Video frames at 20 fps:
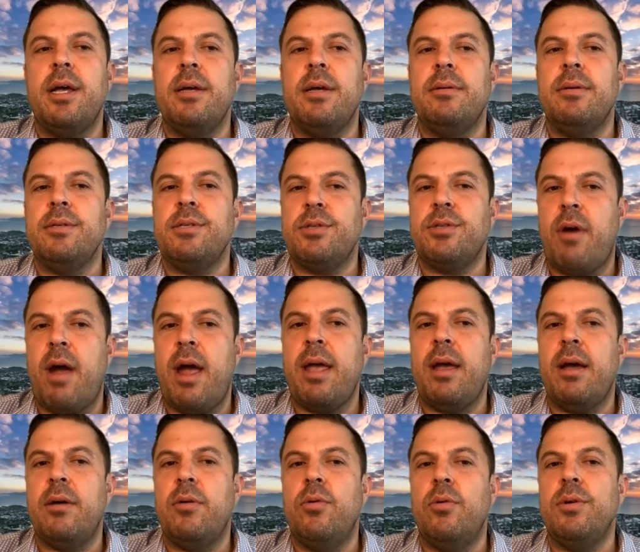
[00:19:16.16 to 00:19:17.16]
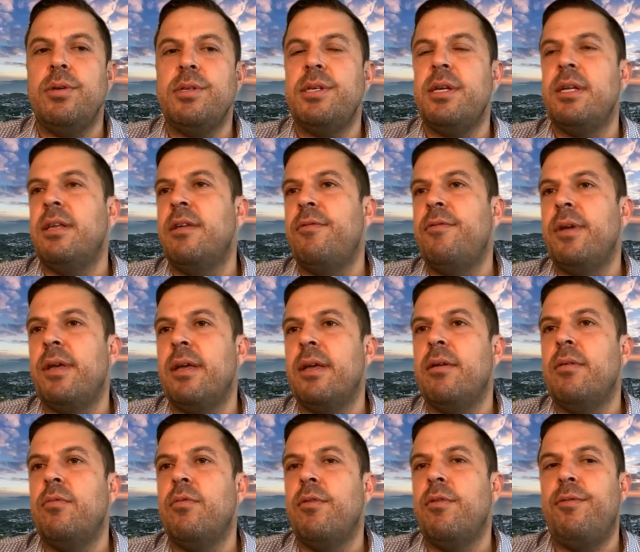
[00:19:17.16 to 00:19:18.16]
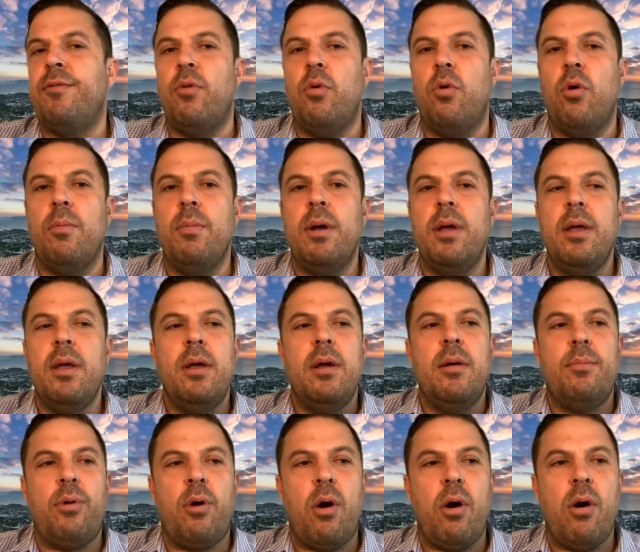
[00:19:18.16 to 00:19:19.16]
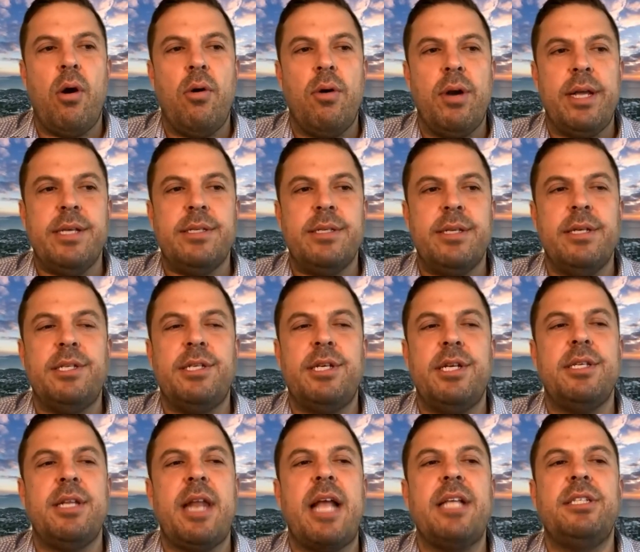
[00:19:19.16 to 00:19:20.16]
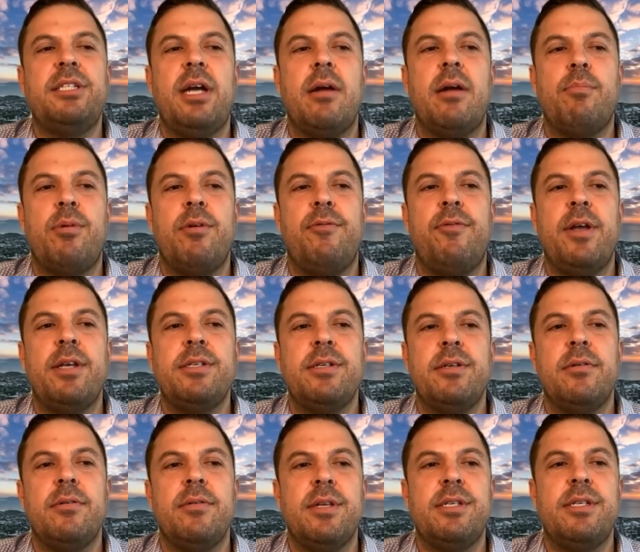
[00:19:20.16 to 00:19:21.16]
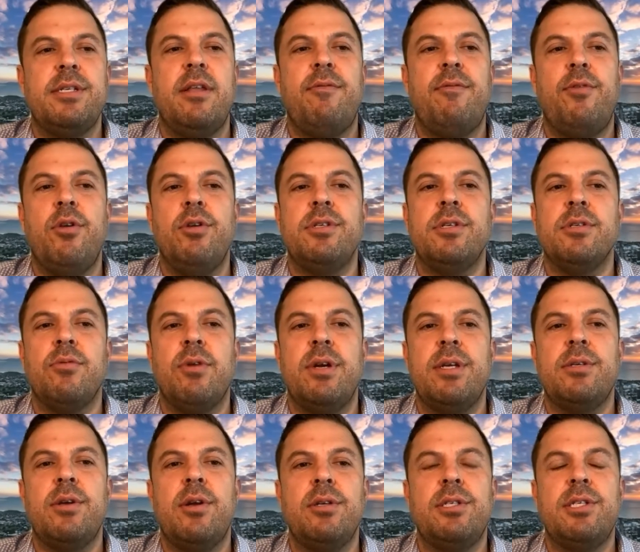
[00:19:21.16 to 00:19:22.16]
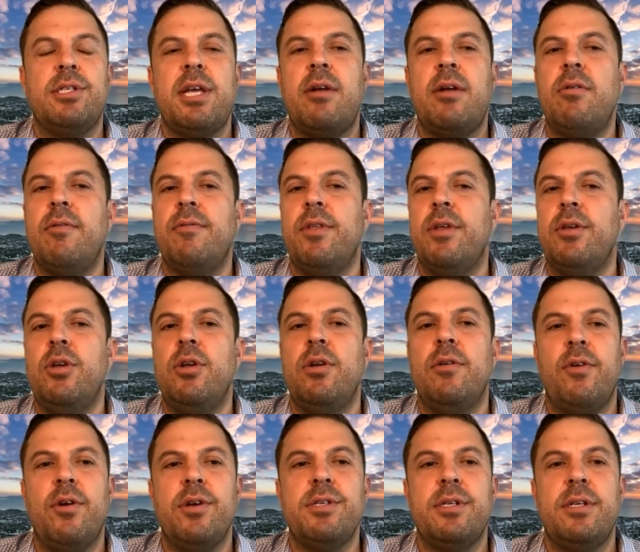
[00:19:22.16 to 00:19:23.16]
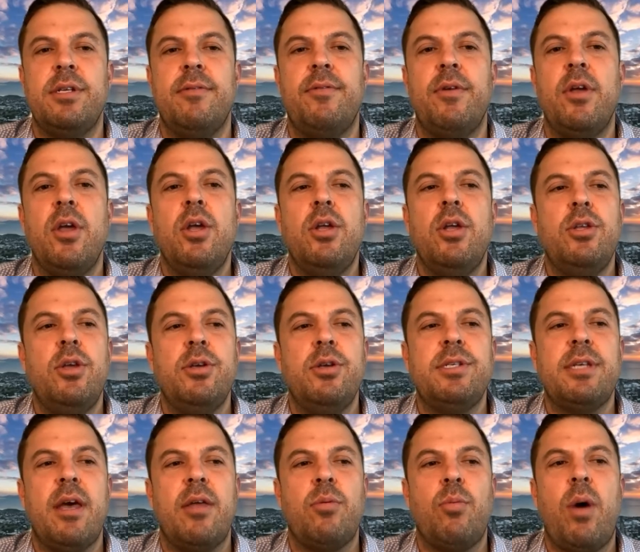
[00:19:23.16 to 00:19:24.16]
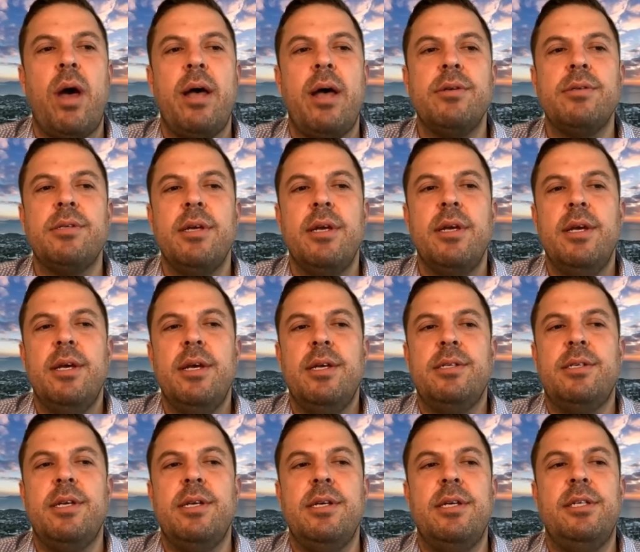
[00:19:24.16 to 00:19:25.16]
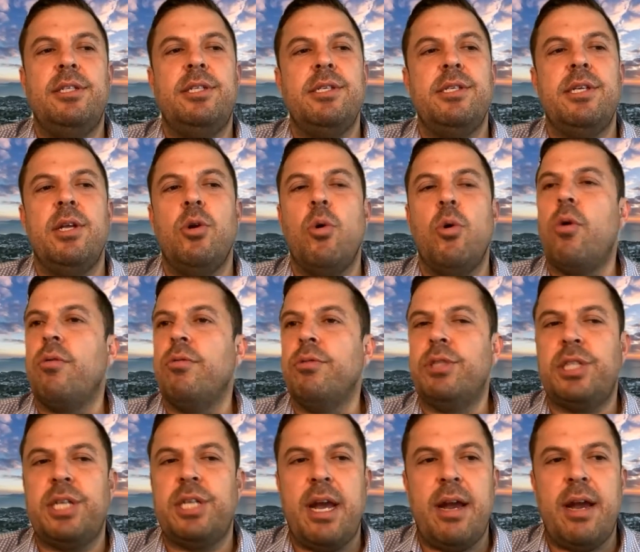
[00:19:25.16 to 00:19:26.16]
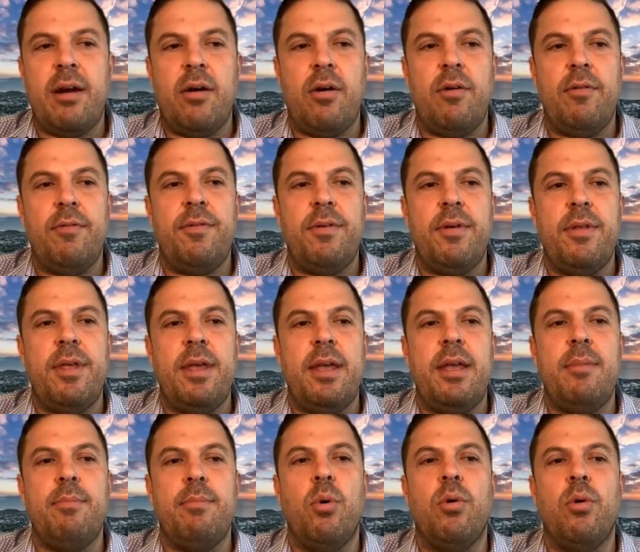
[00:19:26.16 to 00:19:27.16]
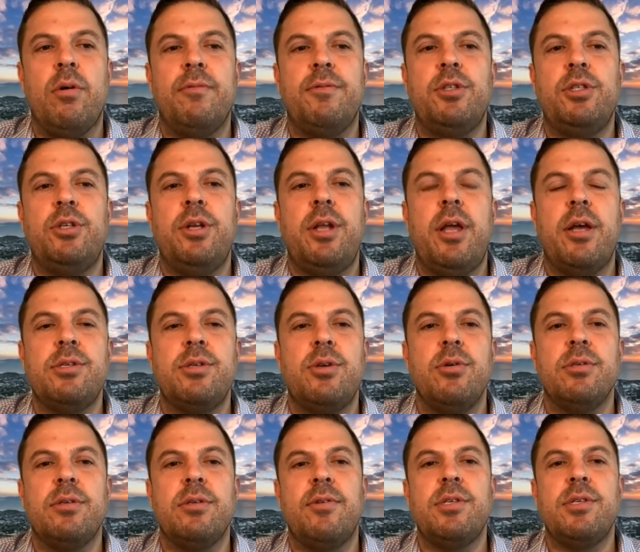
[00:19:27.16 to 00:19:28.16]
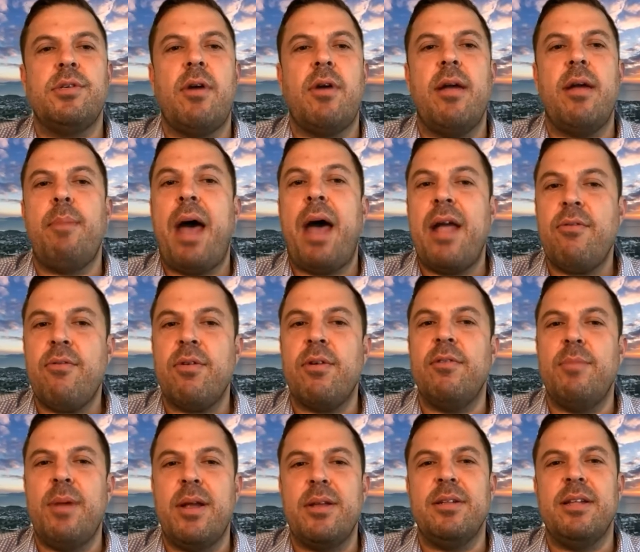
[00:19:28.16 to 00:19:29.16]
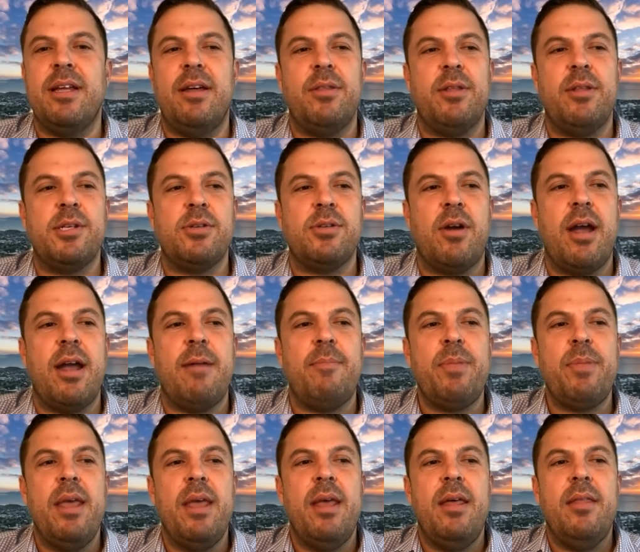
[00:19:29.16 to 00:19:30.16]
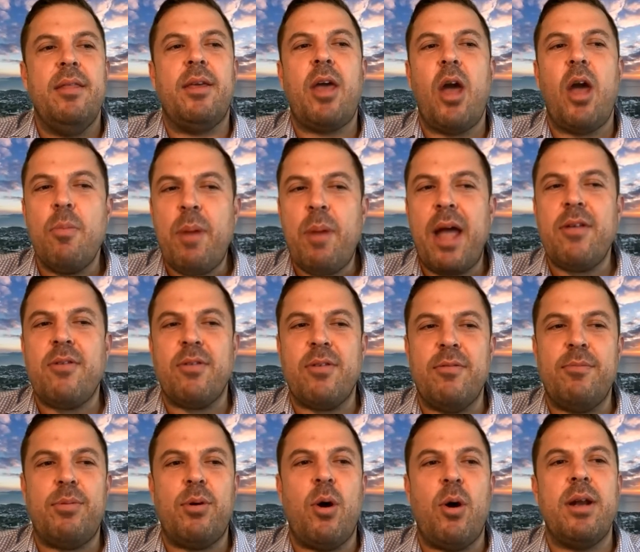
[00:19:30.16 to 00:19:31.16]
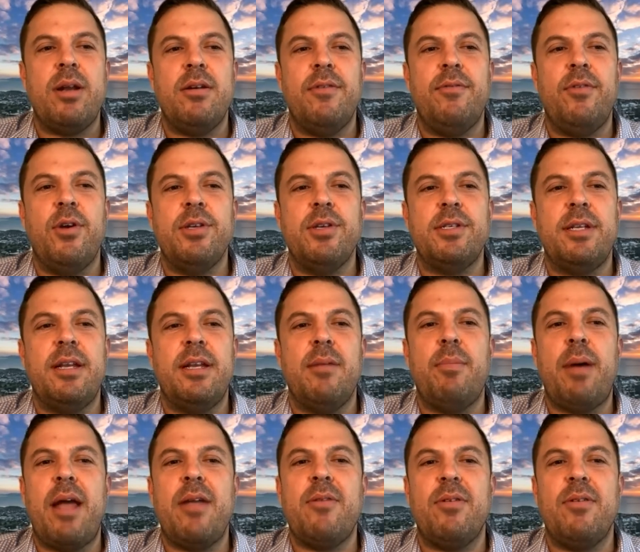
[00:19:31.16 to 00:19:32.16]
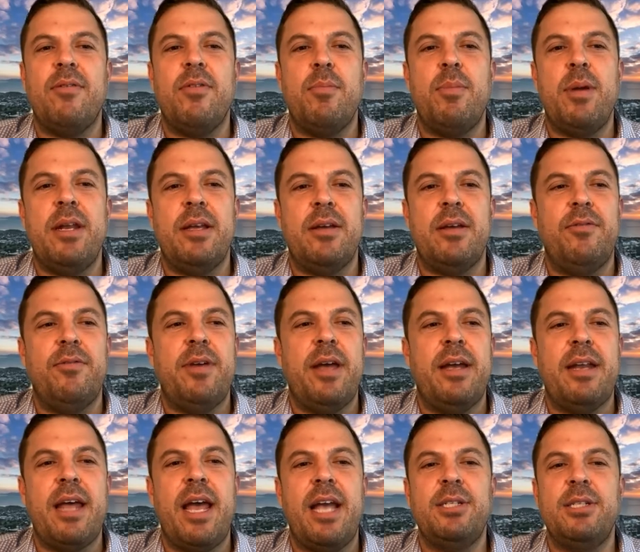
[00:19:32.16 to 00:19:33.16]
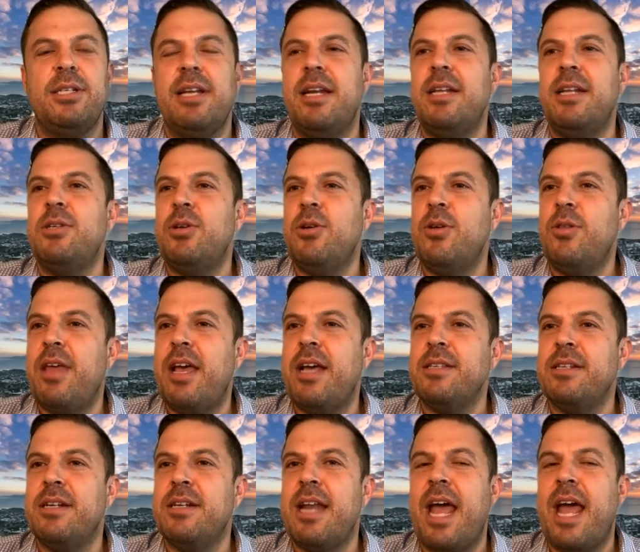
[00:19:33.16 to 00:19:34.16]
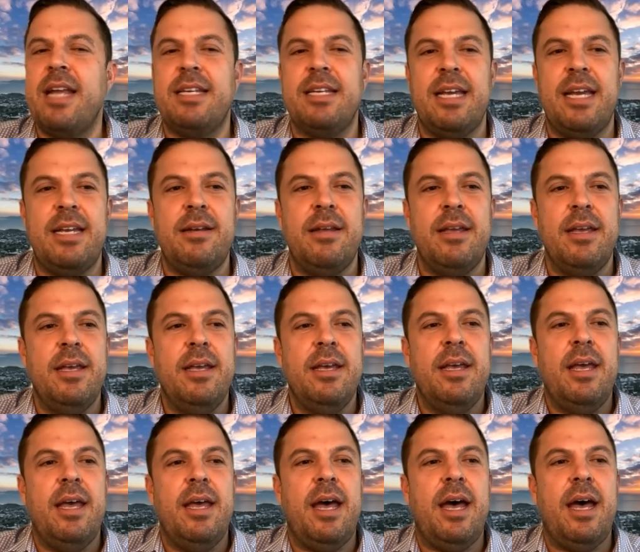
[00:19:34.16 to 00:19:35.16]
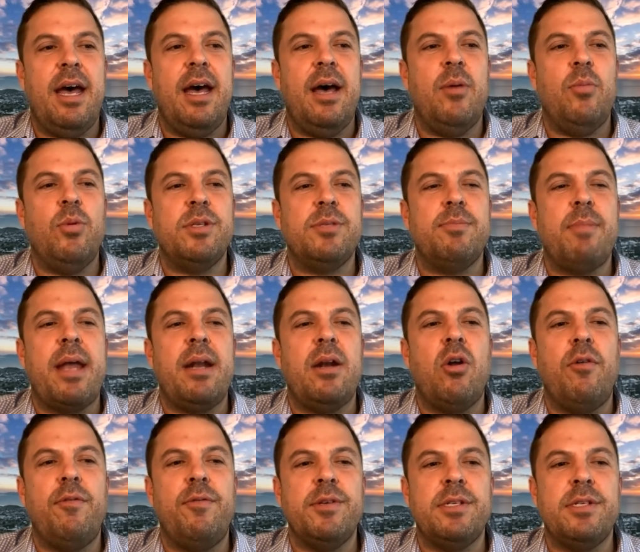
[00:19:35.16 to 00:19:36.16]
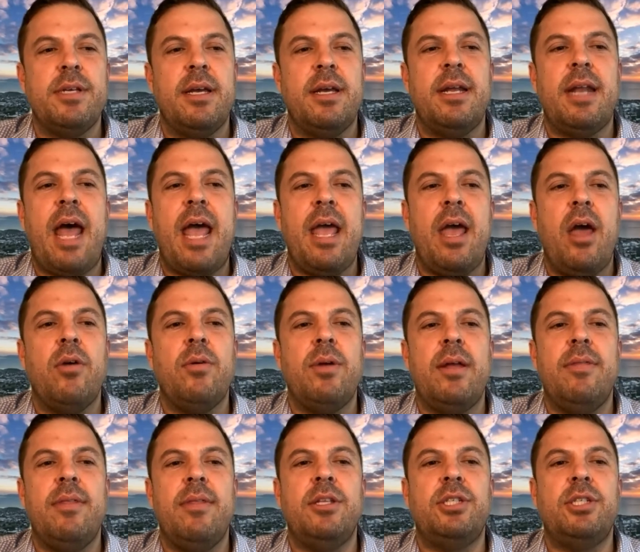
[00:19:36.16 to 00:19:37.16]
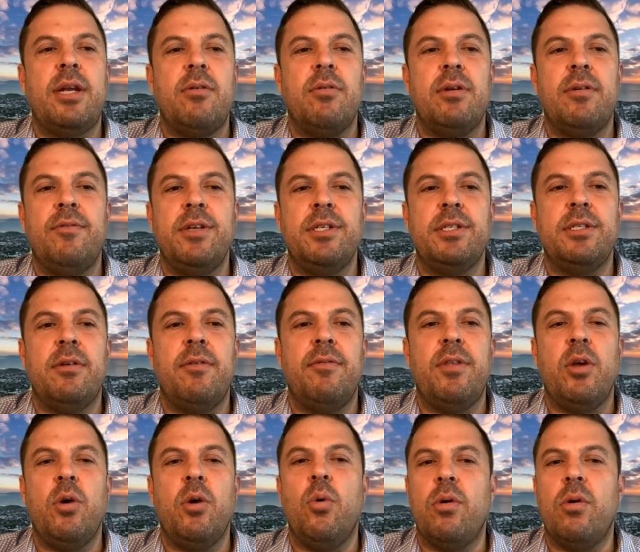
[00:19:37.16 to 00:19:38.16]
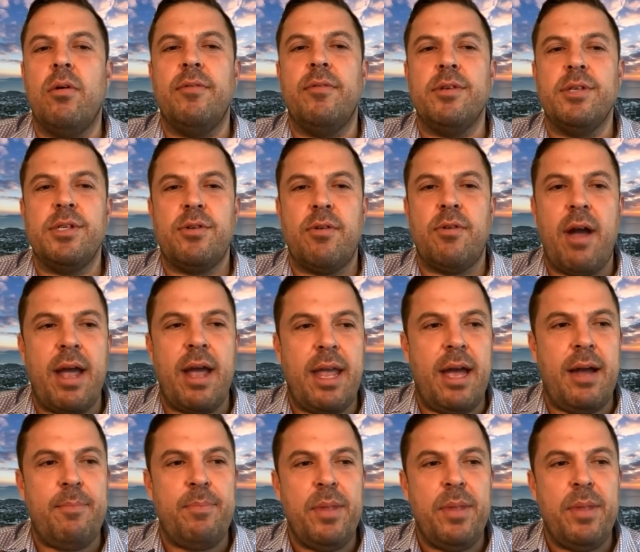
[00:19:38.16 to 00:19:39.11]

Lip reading: Australia on significant reform priorities. She's an adjunct professor in the City Futures Research Centre of the University of New South Wales. She's the inaugural chair of the Board of Studio Schools of Australia, patron of Mental Health Australia, the co-patron of Pride and Diversity, and a patron of the Pinnacle Foundation. And in 2018, was made an officer, an AO, in the General Division of the Order of Australia.